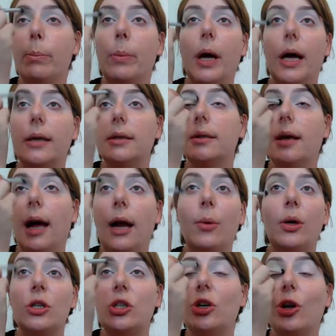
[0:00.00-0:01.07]
But I
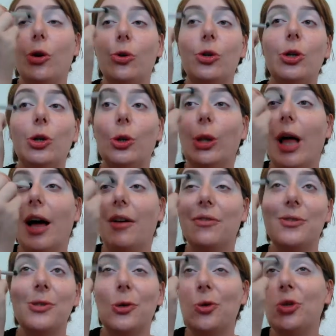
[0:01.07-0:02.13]
want to know, do you love
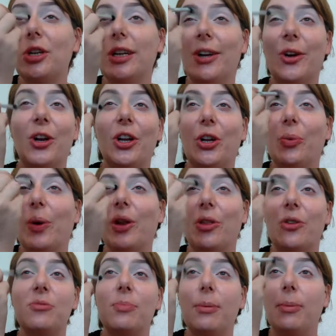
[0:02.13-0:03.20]
sushi or are you one of
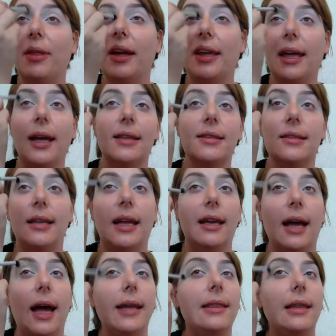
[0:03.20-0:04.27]
those people that can't stand
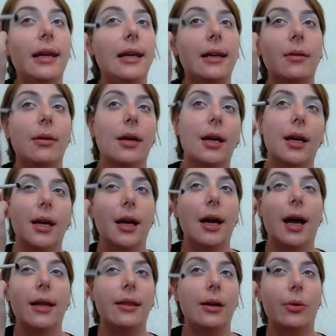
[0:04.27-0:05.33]
it? I think
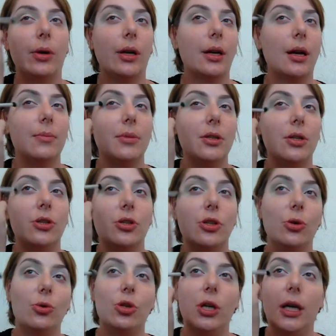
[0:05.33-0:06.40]
when it comes to
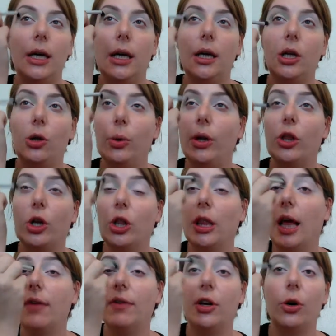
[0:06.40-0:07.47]
sushi, you either
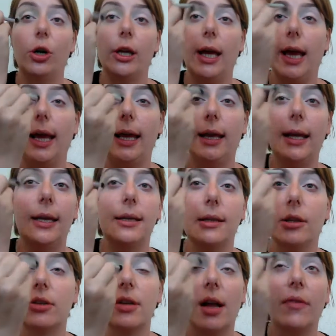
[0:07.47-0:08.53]
love it or you hate it.
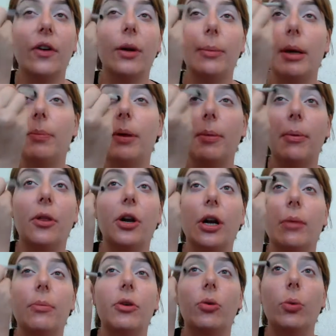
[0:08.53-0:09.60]
There's not very many people that are
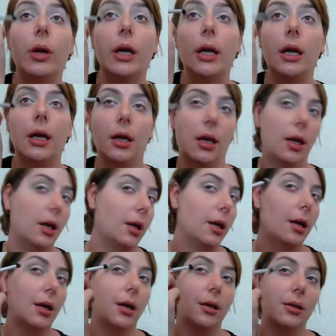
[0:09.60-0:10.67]
in between.
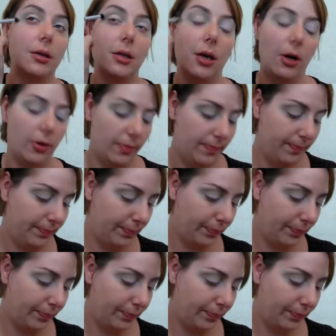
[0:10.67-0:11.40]
So